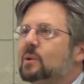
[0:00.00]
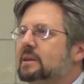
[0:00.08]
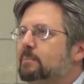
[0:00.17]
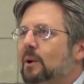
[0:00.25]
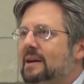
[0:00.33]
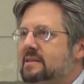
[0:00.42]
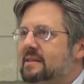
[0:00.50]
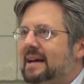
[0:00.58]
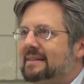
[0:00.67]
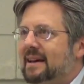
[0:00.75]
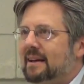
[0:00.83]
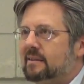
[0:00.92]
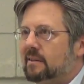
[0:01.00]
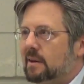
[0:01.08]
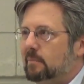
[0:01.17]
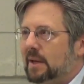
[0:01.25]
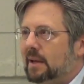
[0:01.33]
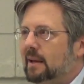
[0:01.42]
here's what the price of that debt is
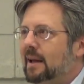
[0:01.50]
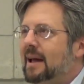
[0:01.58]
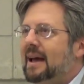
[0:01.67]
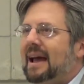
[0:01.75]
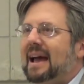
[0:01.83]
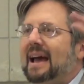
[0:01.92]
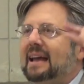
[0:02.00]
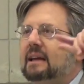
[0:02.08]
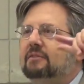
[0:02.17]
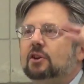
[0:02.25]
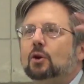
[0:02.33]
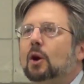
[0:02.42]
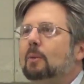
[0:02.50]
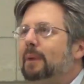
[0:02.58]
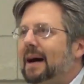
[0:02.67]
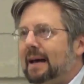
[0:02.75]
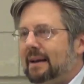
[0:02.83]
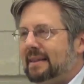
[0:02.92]
going to be. And if you don't
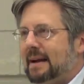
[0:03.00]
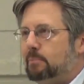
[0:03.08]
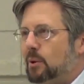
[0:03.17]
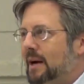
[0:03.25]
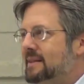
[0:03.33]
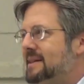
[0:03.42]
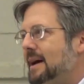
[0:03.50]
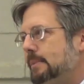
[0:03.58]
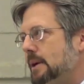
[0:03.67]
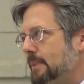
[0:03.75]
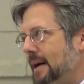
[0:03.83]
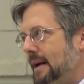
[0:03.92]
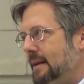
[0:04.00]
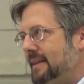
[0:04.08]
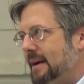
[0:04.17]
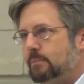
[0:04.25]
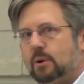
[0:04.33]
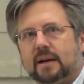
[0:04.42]
buy it at that price, I'm going to buy it
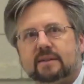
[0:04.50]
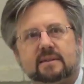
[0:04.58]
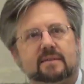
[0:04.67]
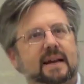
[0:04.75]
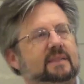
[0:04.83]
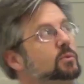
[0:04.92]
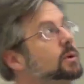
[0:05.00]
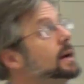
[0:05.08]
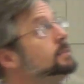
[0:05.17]
at that price. And that's